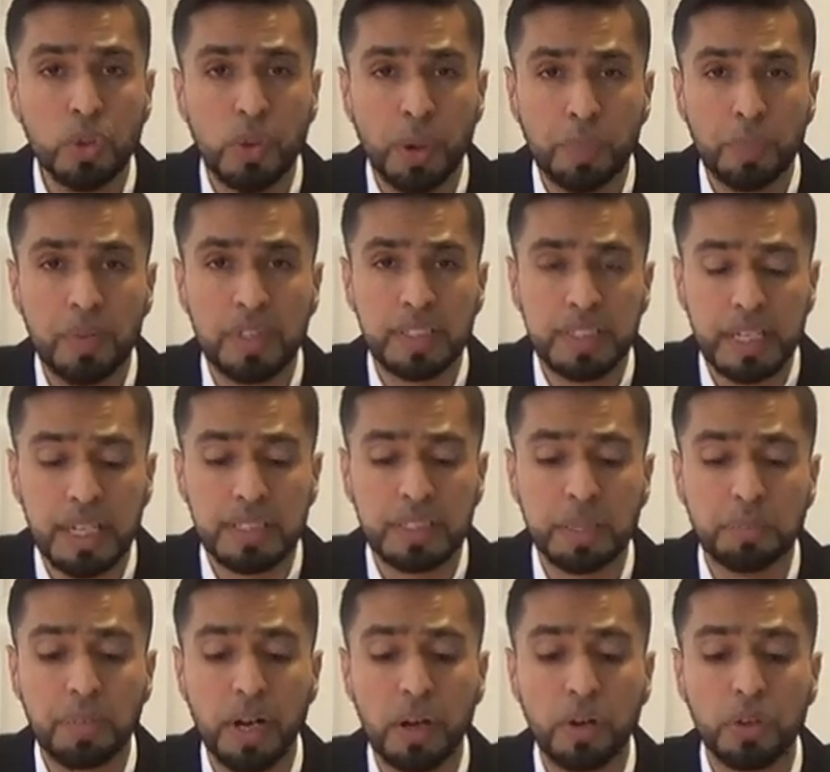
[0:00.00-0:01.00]

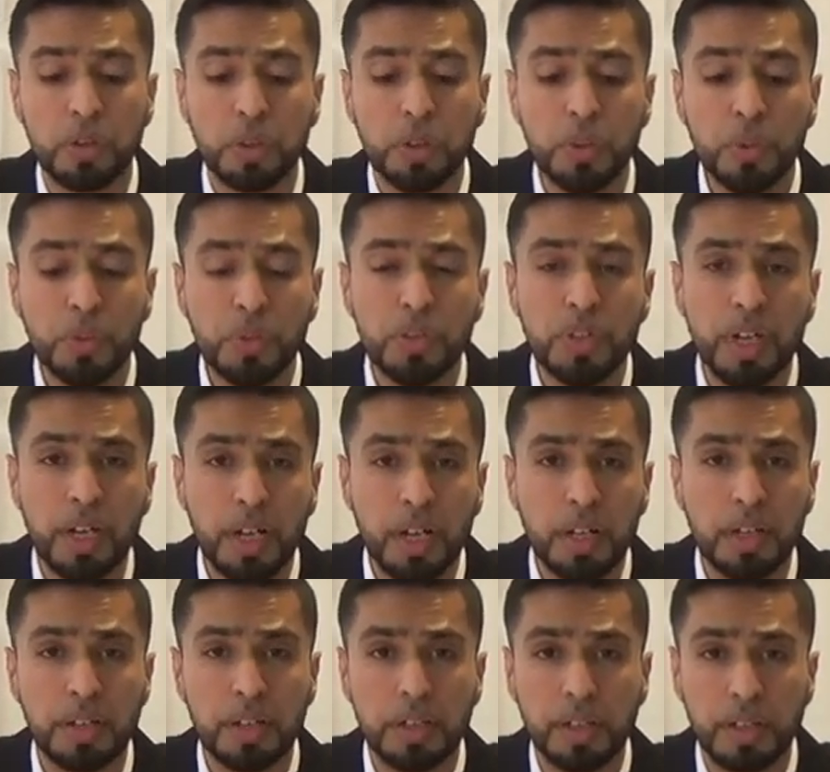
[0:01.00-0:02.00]
represents about
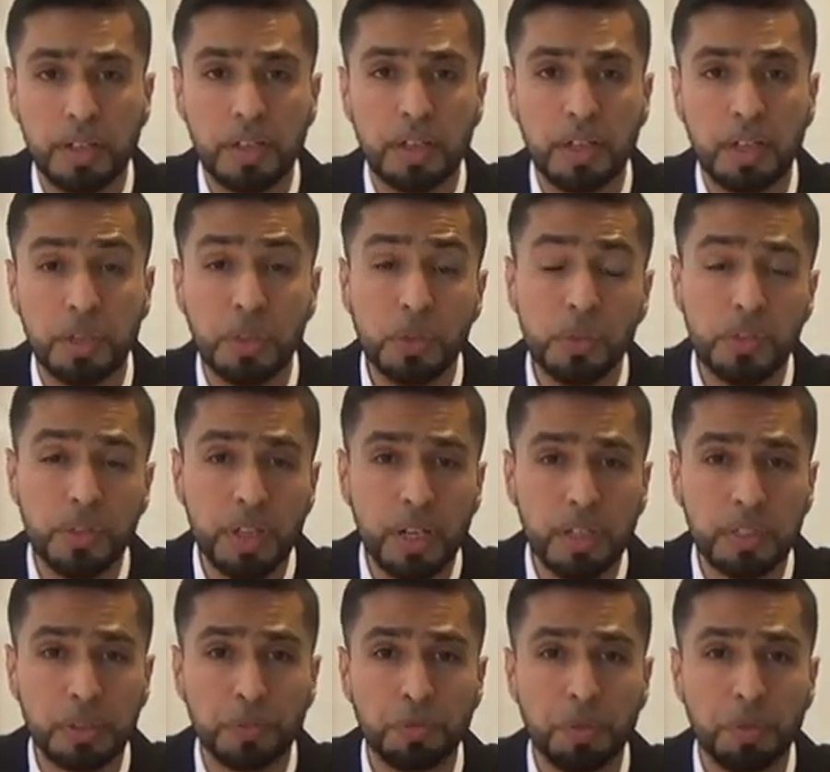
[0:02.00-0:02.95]
two-thirds